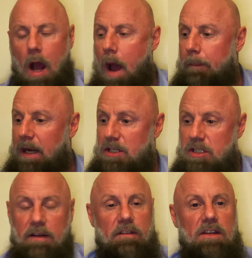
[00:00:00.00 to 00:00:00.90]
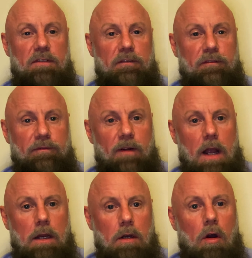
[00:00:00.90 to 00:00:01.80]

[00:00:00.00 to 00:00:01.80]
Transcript: I'm going to shove this fucking